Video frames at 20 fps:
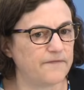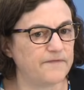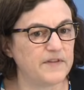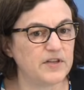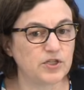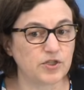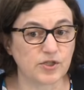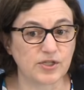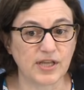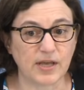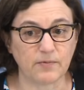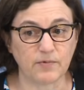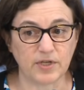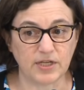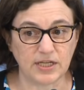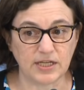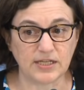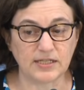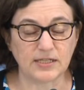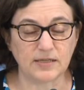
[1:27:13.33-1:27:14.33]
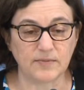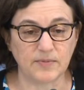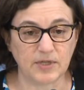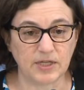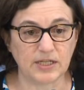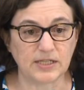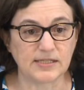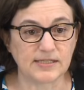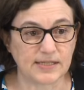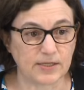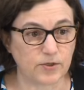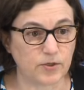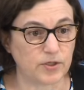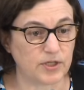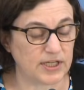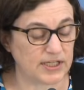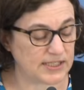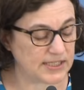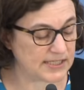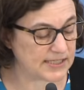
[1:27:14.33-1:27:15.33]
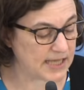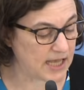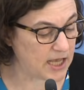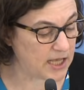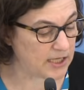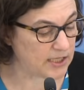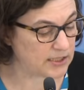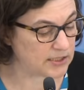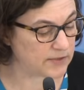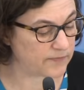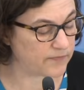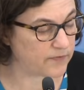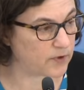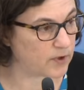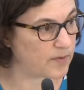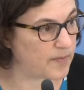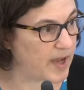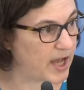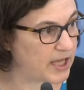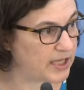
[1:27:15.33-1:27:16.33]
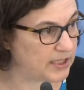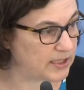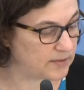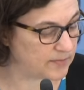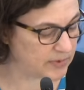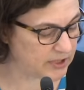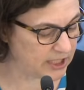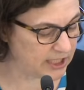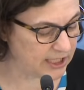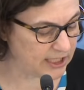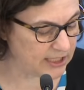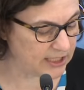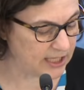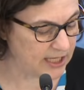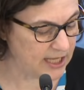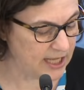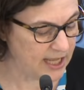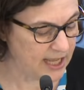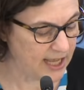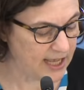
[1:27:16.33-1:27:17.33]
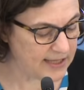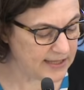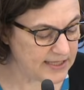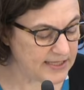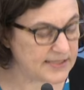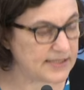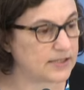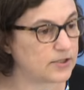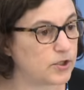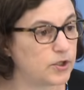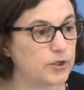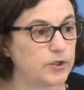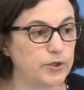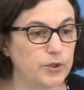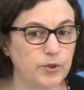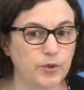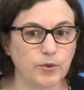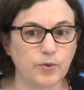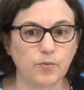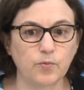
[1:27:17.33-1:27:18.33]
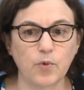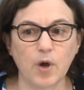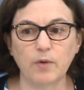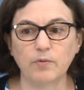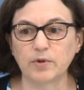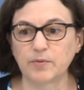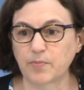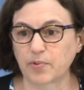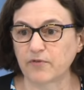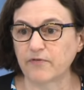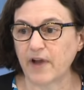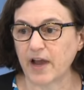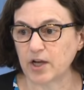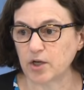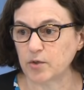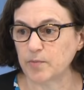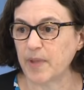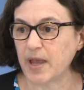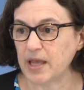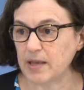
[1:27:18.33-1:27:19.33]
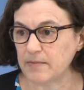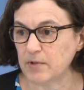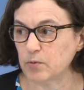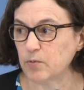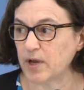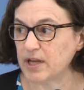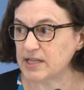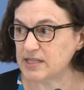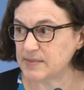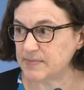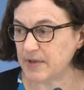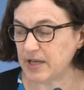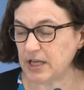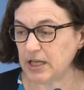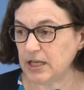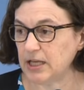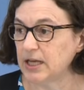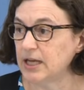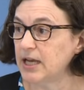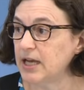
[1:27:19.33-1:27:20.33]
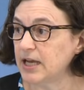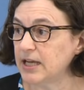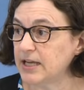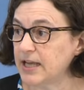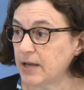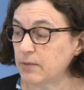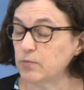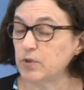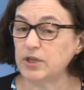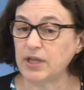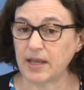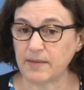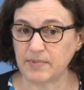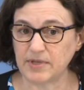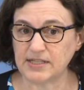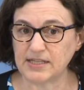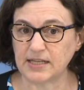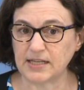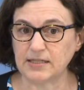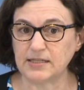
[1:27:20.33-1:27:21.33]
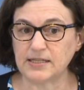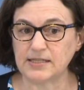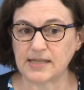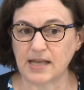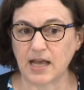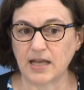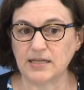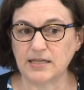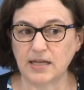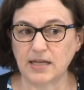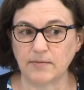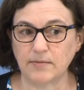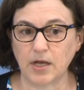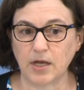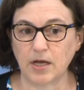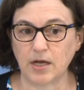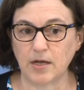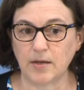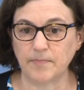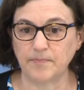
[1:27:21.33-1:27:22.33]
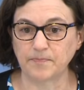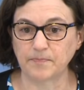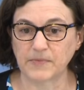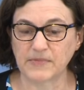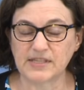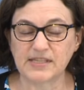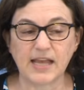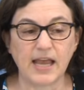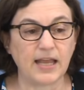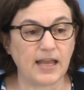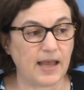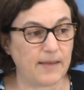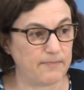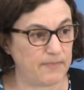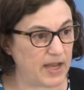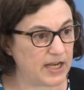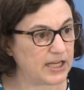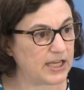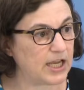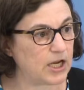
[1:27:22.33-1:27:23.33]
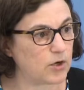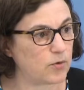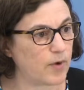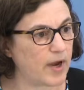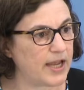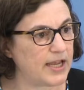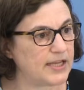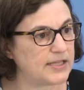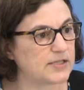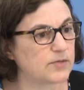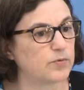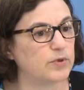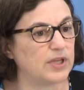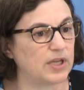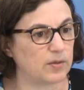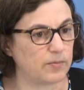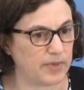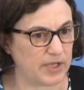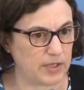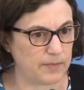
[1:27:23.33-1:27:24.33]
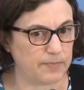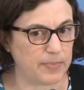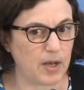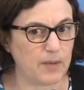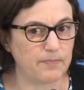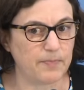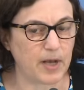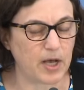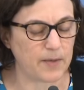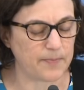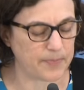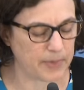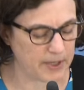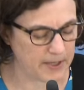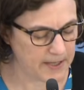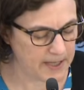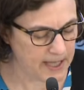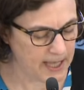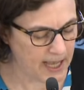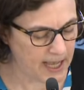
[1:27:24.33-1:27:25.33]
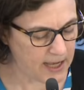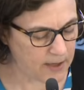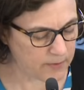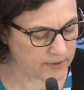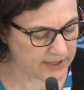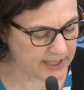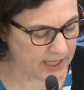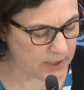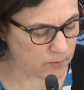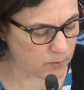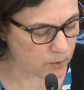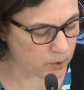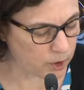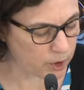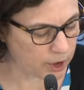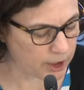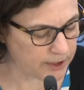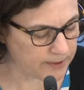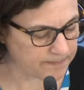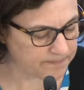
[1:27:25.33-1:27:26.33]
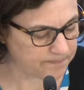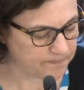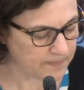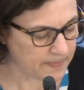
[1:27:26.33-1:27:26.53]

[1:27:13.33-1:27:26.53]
features that would need to be considered and designed for a buy-in plan. And these include, what would provider payment rates be? Again, would they be designed on set at Medicare rates? Would there be a bump up? How would that work?